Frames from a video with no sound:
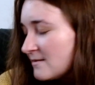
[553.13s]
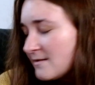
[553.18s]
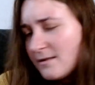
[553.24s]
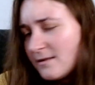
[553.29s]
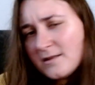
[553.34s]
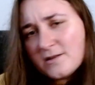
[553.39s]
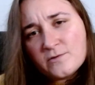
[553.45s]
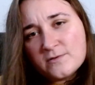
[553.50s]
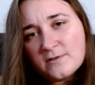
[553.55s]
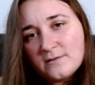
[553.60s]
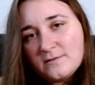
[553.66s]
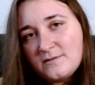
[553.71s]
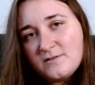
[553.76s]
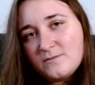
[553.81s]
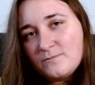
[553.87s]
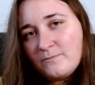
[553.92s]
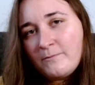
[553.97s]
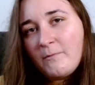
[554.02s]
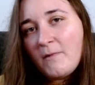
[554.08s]
I think there were
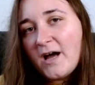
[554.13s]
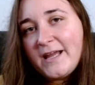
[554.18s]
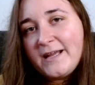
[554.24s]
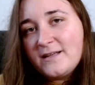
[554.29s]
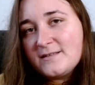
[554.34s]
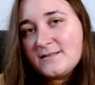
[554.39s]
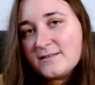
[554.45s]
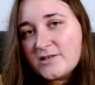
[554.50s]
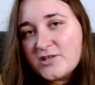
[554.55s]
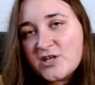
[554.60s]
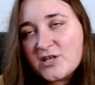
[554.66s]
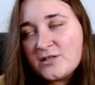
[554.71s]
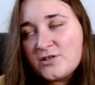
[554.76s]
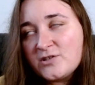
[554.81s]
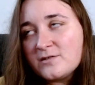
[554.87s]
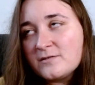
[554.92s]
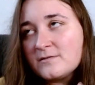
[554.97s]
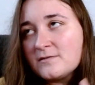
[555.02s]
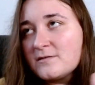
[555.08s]
minor
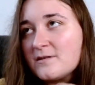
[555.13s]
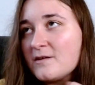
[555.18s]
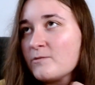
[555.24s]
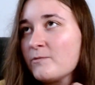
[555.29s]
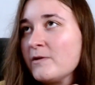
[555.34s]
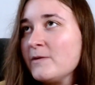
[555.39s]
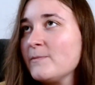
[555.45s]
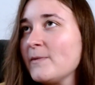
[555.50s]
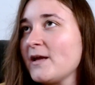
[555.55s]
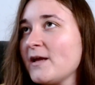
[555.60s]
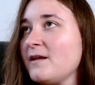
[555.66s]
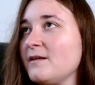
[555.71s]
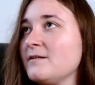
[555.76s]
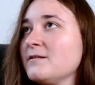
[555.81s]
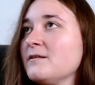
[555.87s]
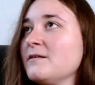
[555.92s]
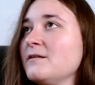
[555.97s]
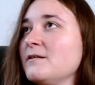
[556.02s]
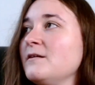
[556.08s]
suggestions that we
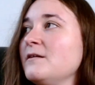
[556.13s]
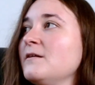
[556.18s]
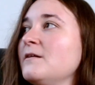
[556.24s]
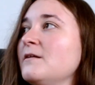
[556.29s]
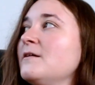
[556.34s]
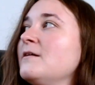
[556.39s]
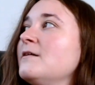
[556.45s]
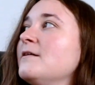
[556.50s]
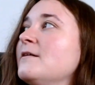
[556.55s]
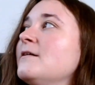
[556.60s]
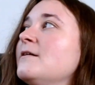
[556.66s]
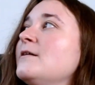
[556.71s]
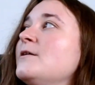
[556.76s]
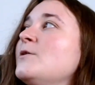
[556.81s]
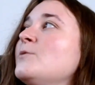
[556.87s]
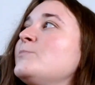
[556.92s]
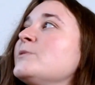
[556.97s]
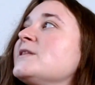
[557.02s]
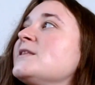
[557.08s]
made.
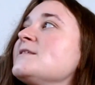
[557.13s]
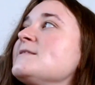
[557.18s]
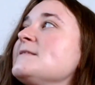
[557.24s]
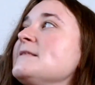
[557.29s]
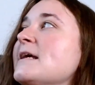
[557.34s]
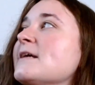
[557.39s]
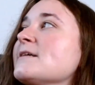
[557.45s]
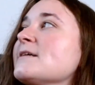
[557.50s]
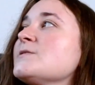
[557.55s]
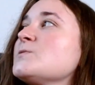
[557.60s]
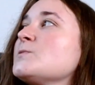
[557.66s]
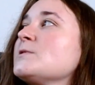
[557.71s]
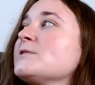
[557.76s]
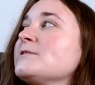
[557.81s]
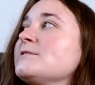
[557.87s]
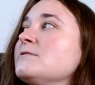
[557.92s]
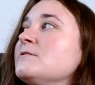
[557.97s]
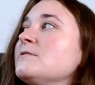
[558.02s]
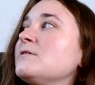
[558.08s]
But this next
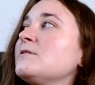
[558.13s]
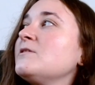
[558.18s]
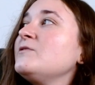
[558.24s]
one,